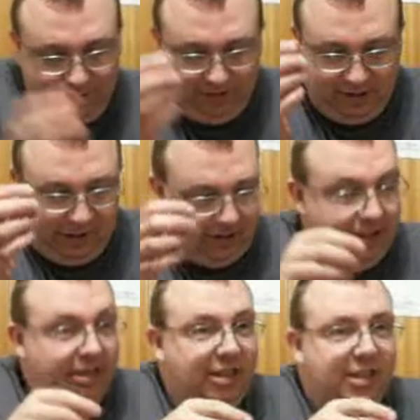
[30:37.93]

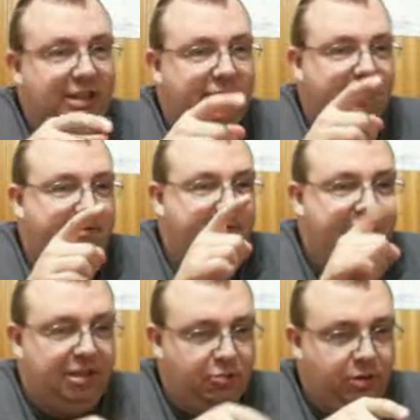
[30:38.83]
Uh, he
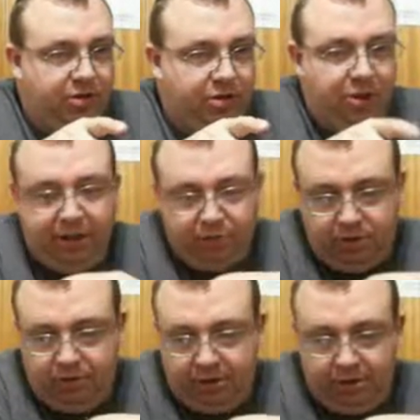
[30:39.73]
has one. So that's one
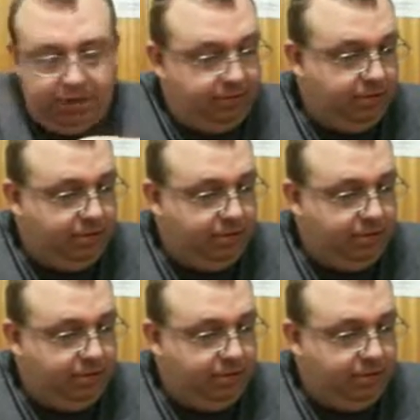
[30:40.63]
treasure.